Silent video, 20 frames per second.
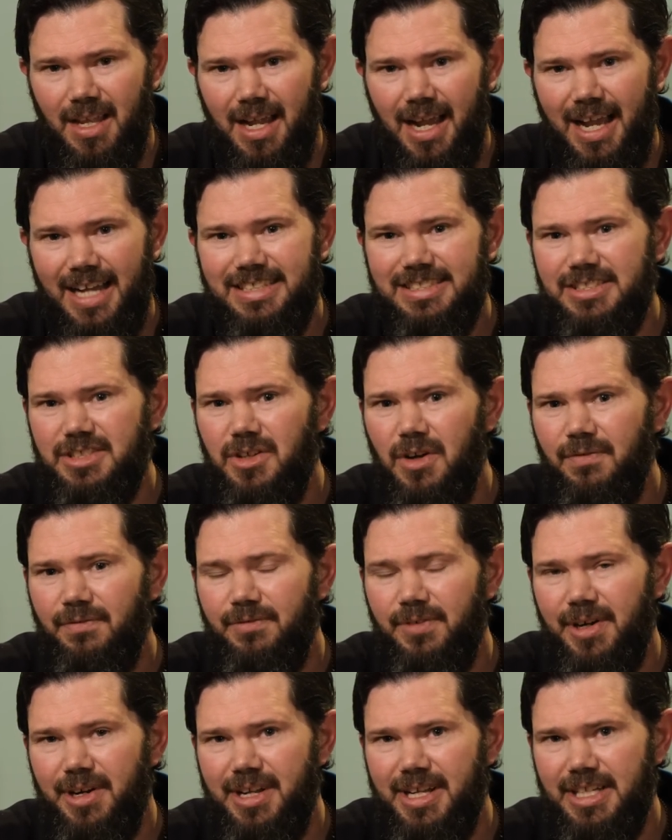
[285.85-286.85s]
It's not
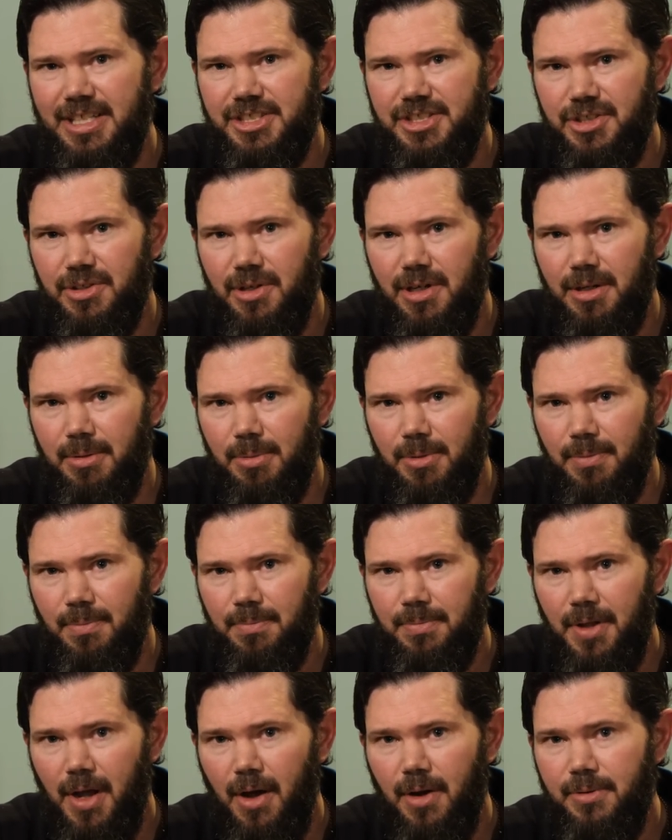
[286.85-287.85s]
very enjoyable.
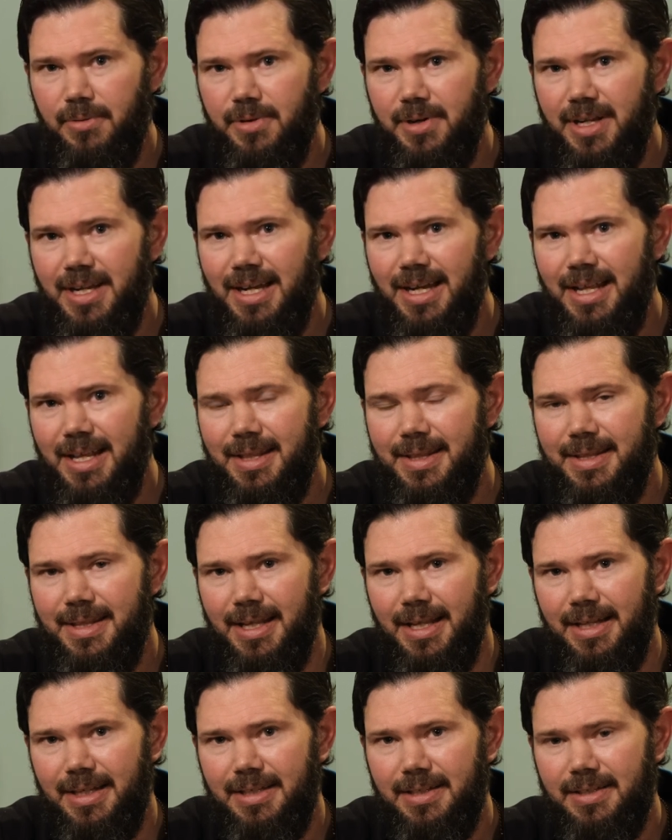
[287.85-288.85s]
I really
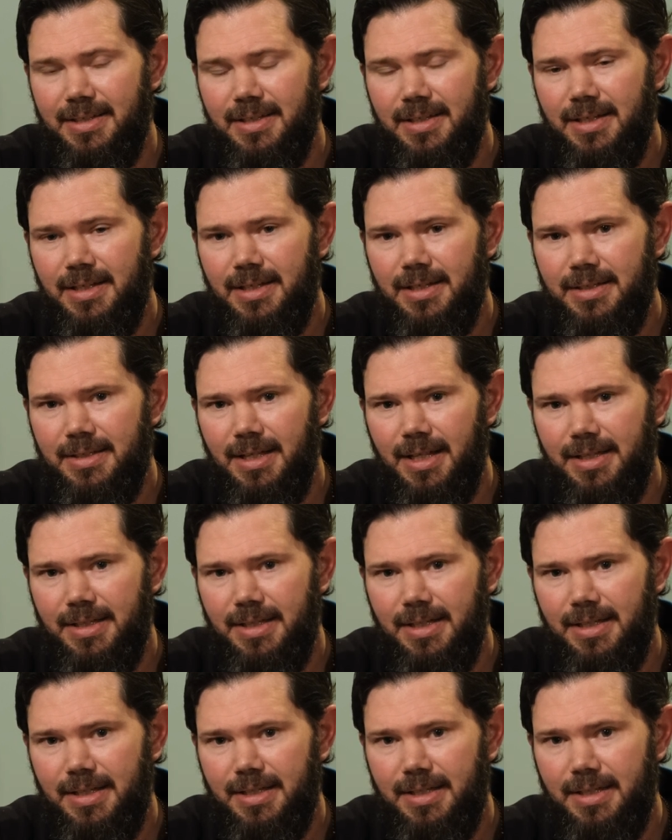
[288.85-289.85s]
think
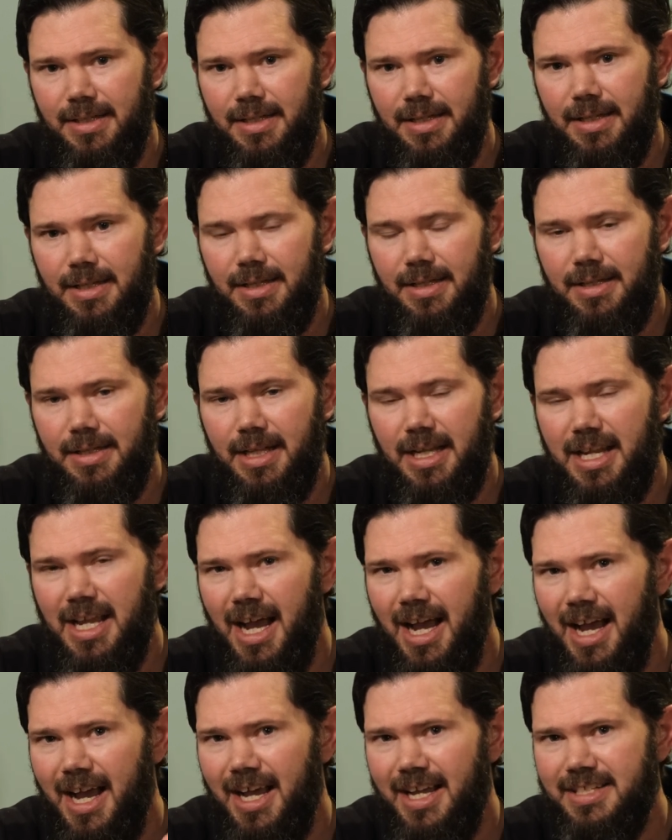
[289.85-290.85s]
that the
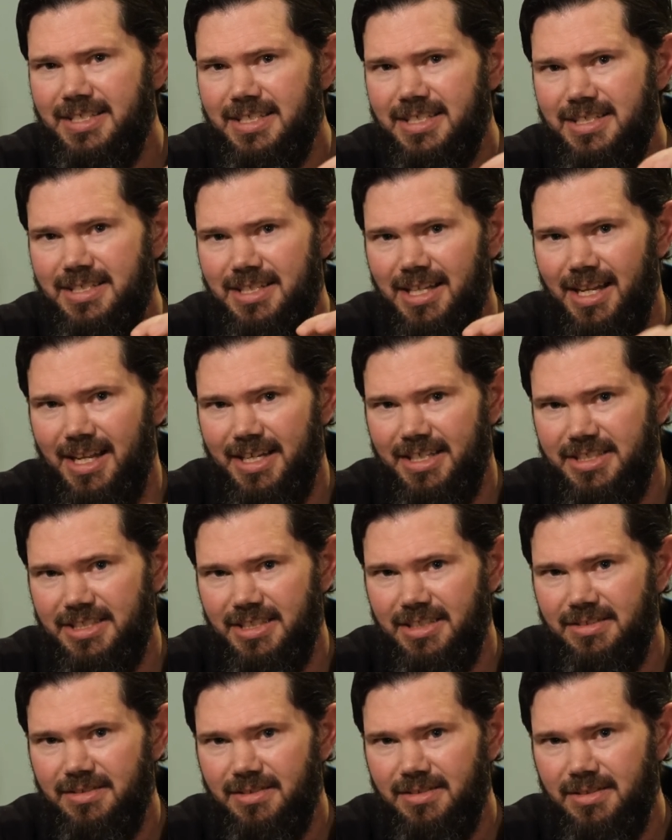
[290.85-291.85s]
cask
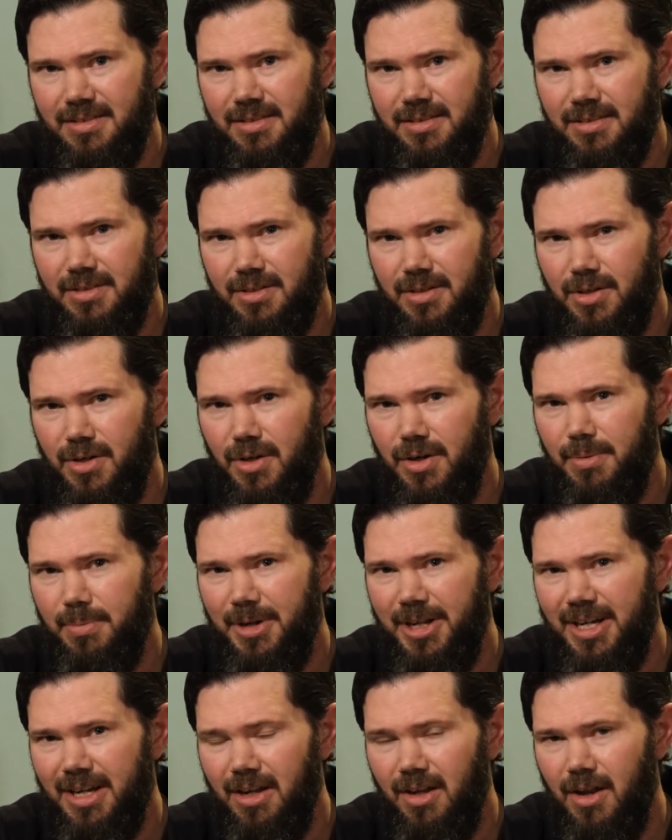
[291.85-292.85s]
selection could have
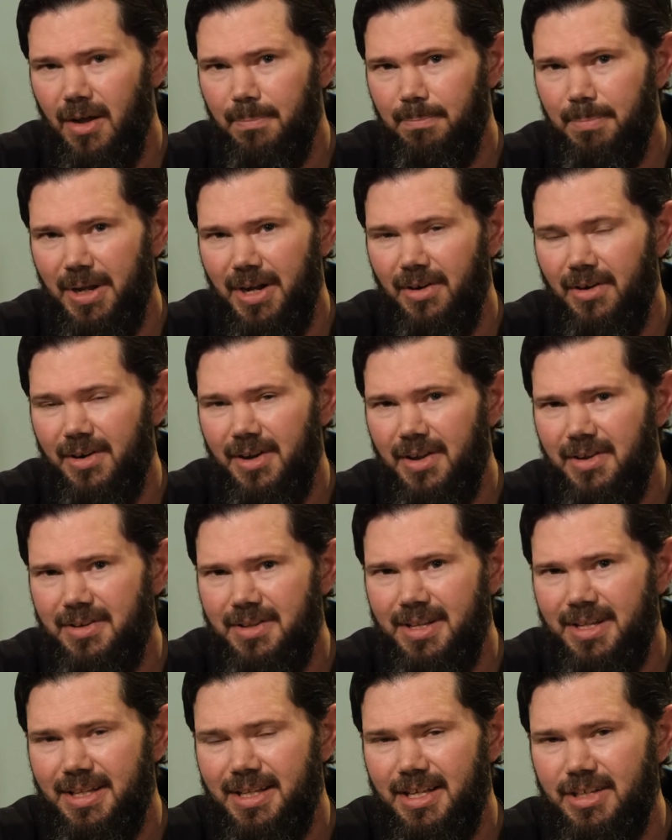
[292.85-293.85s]
been a lot better. I don't
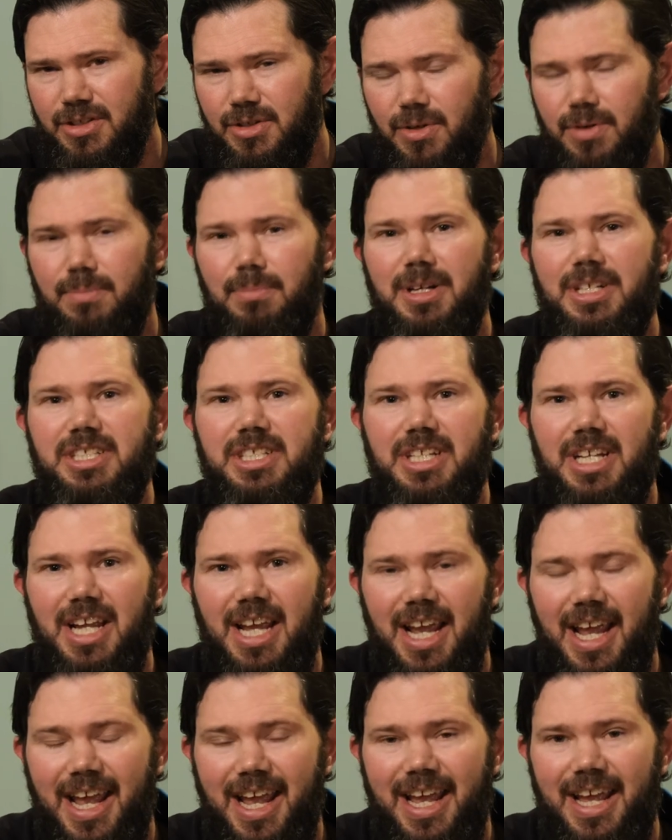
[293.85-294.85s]
think they took much
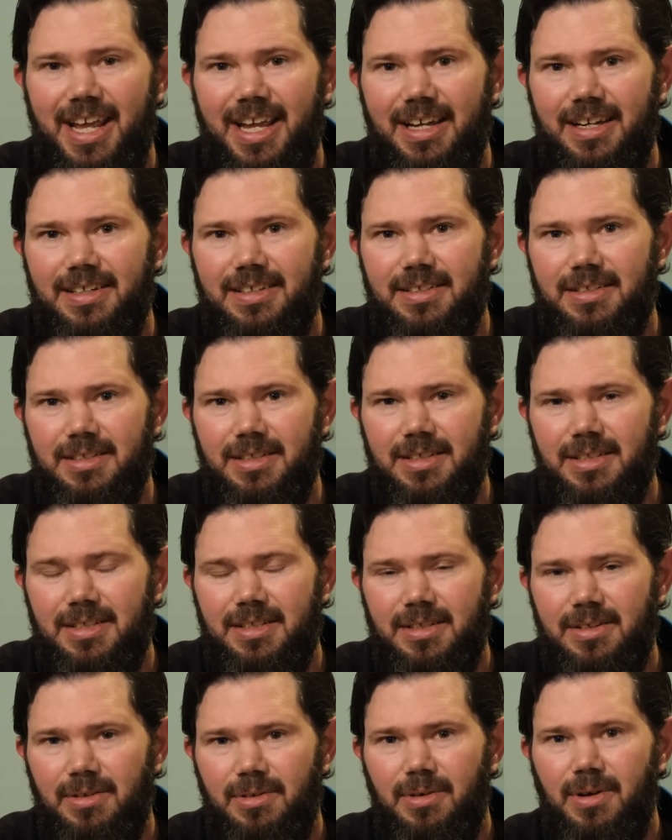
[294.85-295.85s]
care,
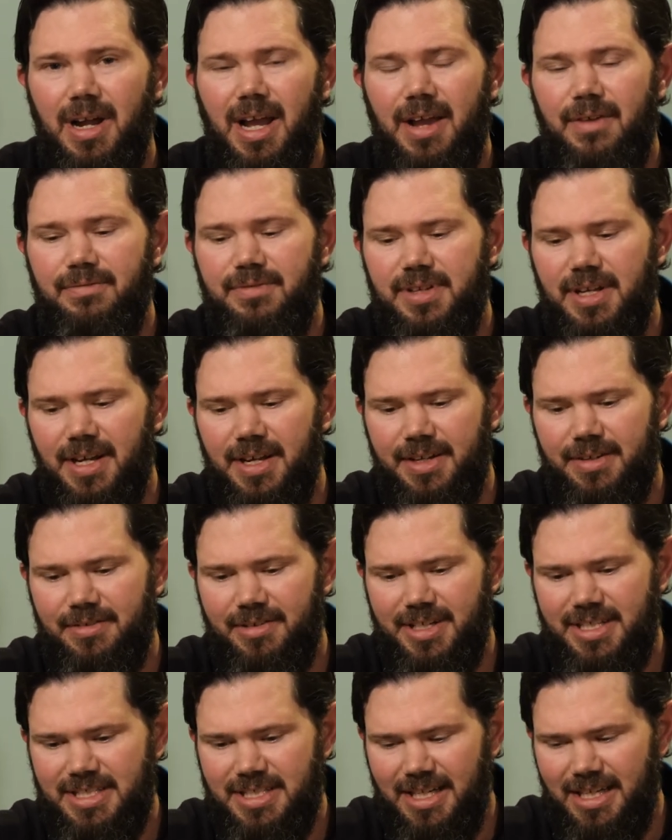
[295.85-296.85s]
or have done
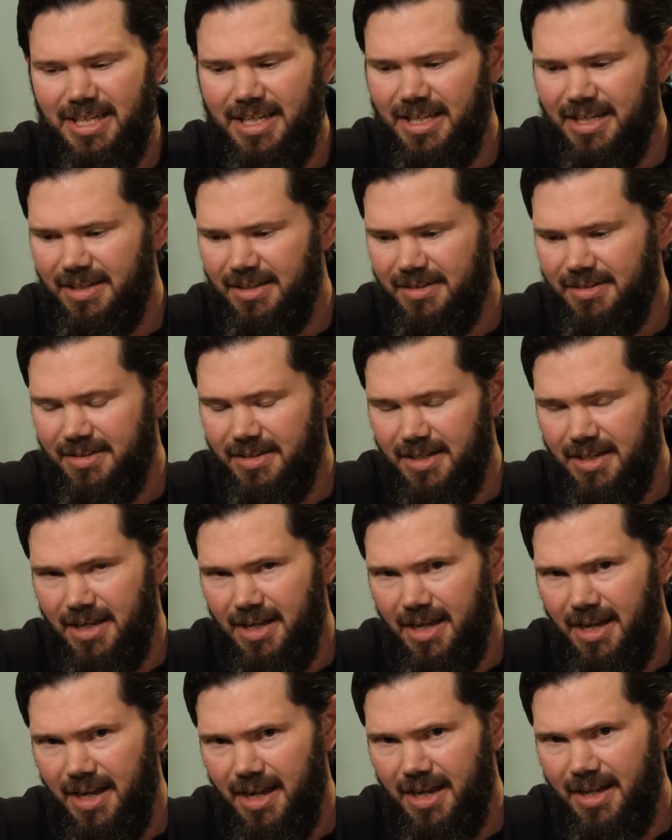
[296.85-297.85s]
recently,
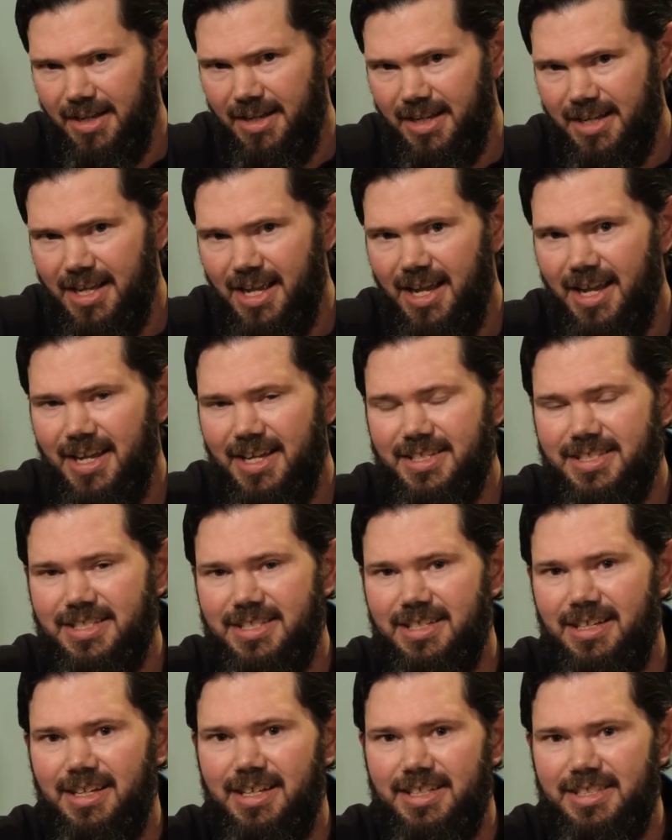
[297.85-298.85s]
in the cask
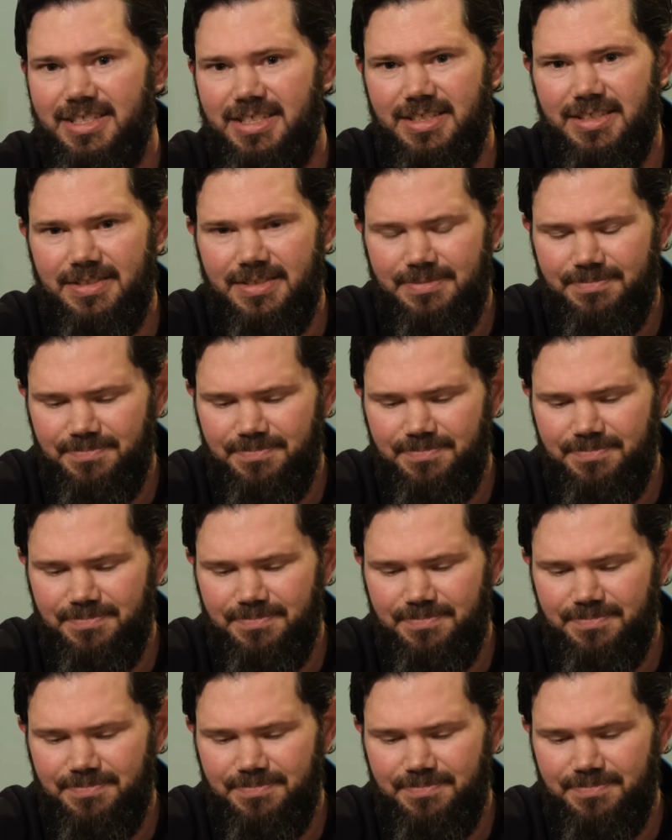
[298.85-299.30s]
selection.